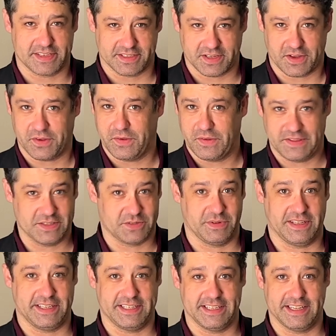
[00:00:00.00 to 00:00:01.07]
So this
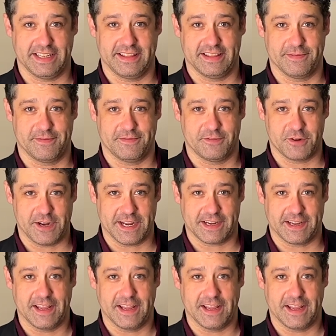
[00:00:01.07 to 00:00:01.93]
really did trick,